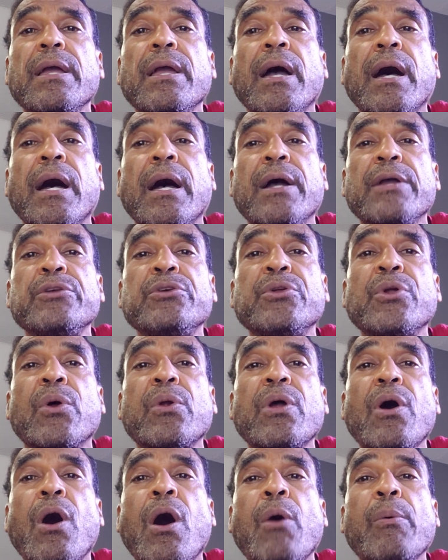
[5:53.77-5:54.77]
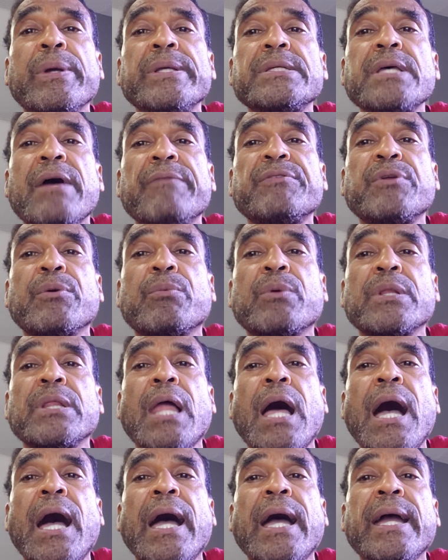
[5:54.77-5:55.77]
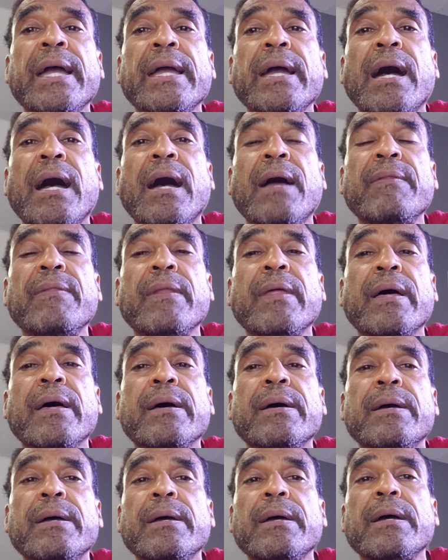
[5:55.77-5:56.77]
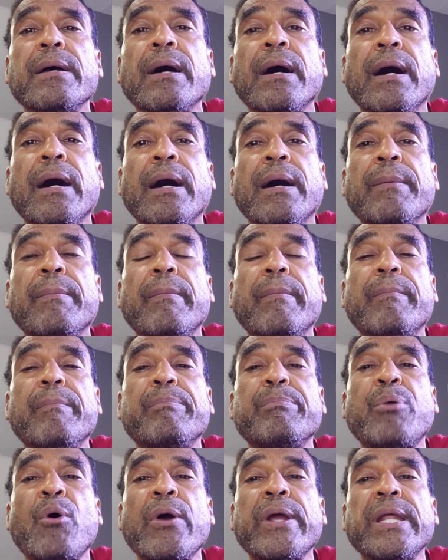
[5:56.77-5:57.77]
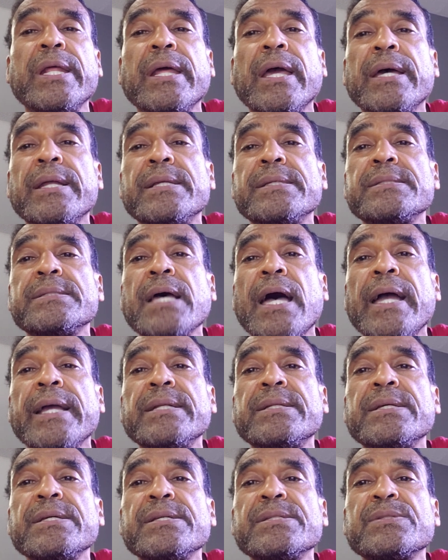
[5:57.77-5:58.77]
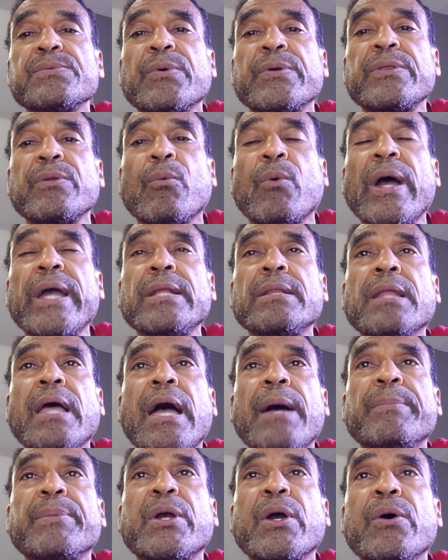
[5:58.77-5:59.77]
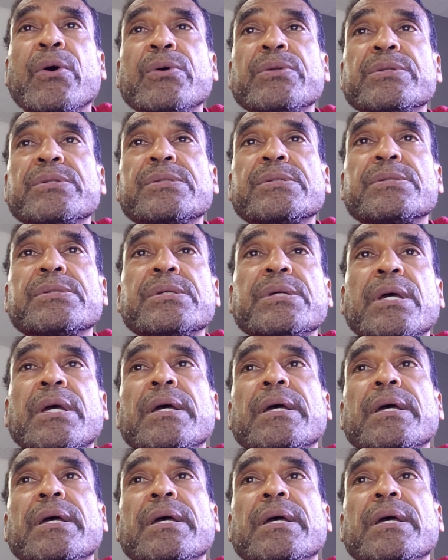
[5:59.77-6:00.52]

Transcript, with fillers: Uh, you don't always have to rely on the um, pointy-headed scientists with the white lab coats